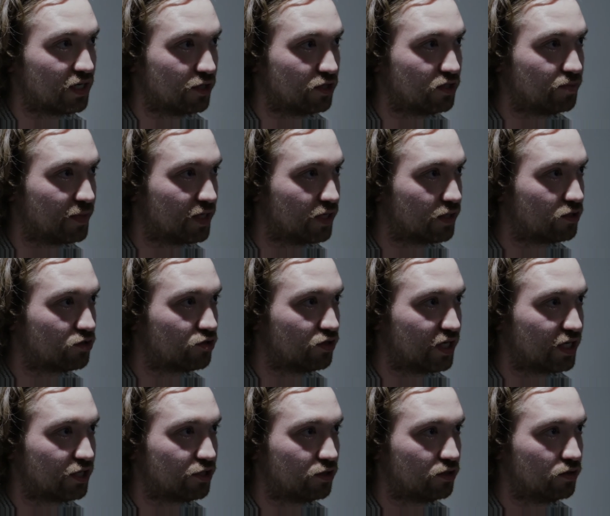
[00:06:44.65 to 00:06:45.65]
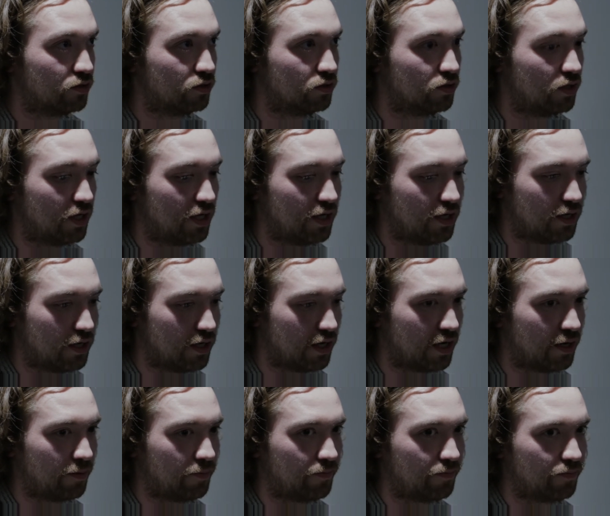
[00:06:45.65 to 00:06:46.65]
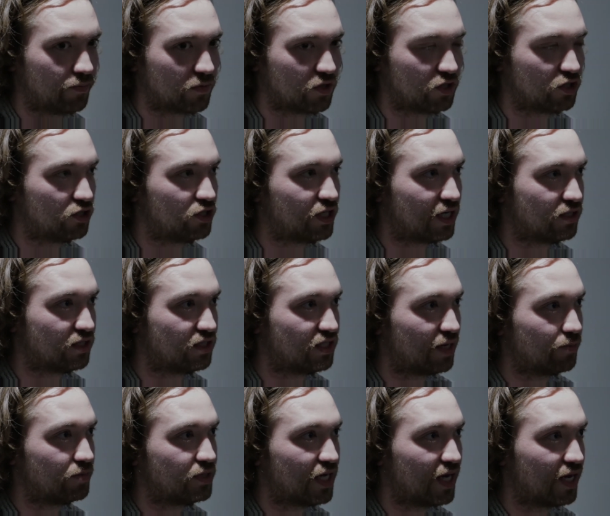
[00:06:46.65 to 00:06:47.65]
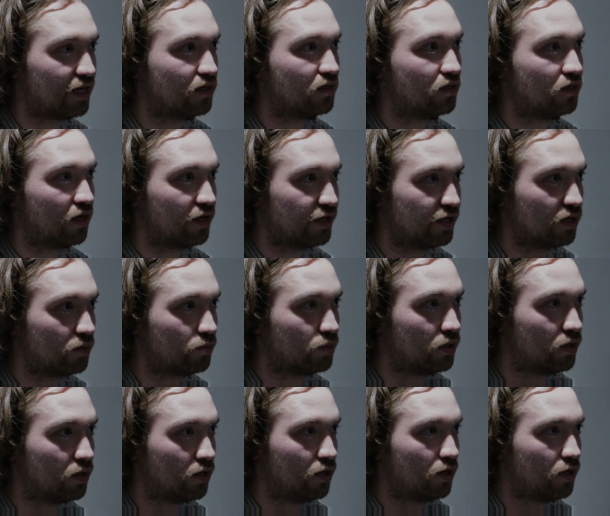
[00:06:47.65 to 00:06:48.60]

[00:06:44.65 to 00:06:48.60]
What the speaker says: It used to be a traditional jazz septet lineup,